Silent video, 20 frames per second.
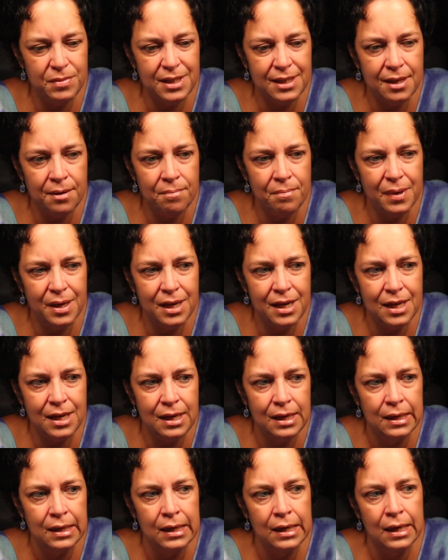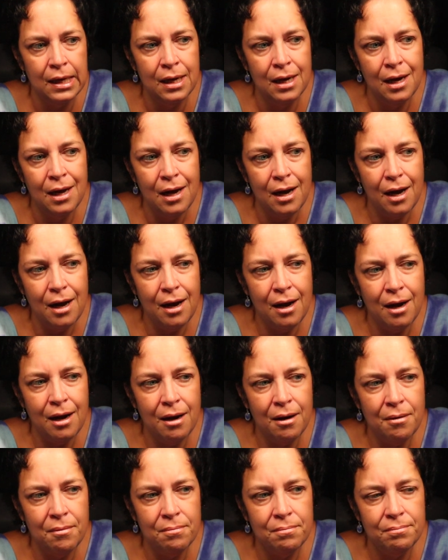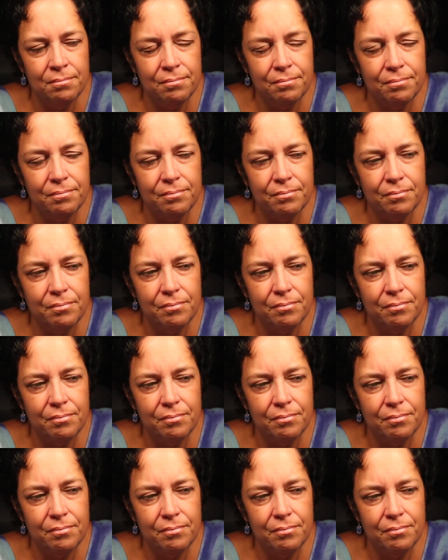somebody. Um,